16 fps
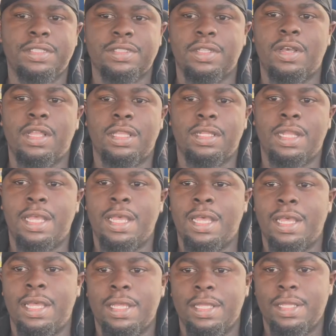all of
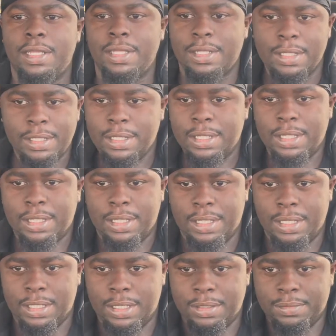that.
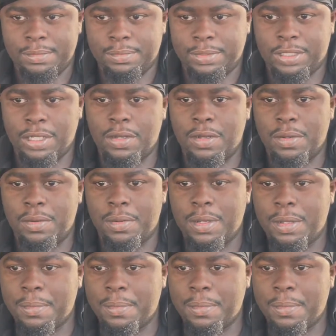So